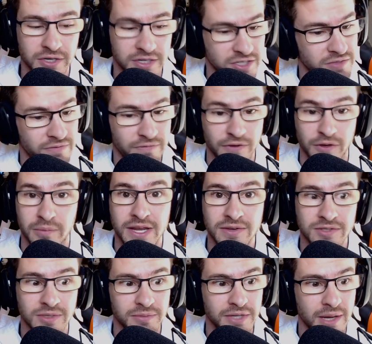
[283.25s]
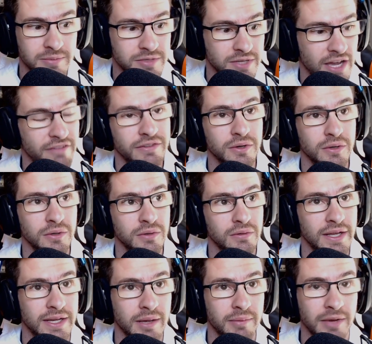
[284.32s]
Just for me, sometimes I feel
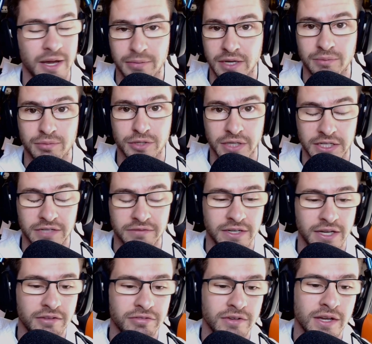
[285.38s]
like I'm not being productive enough.